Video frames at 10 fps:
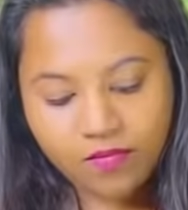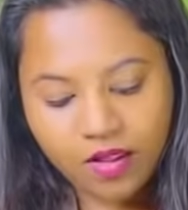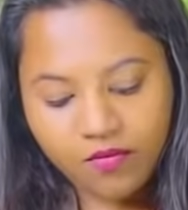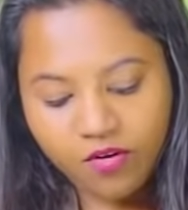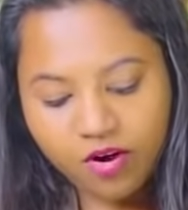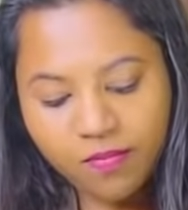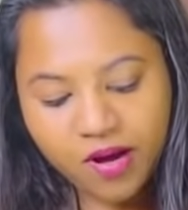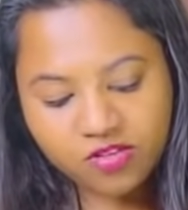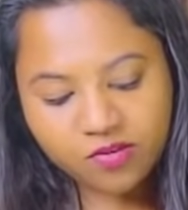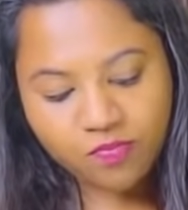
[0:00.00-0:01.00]
We're
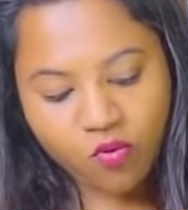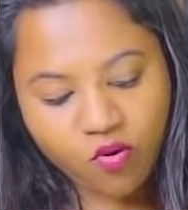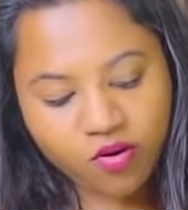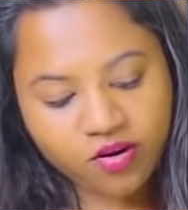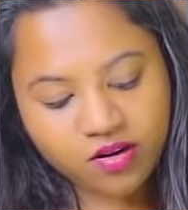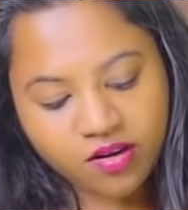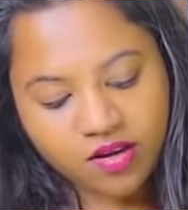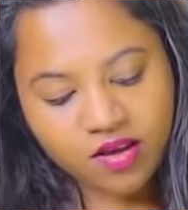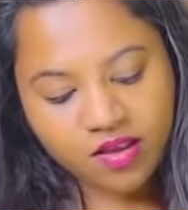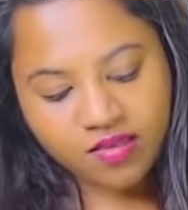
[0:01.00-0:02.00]
about to pour
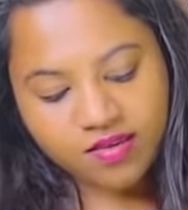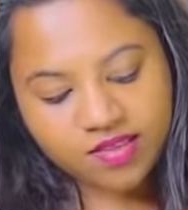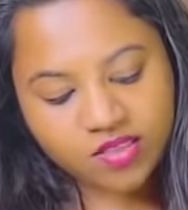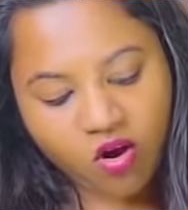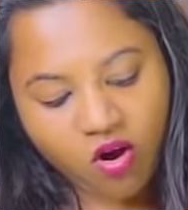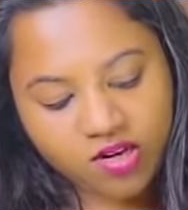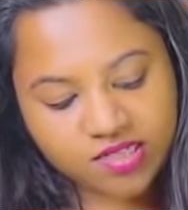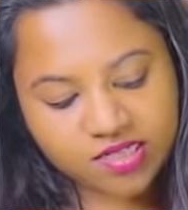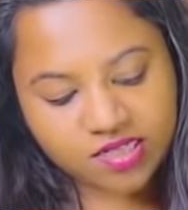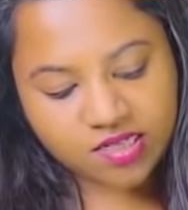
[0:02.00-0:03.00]
this hot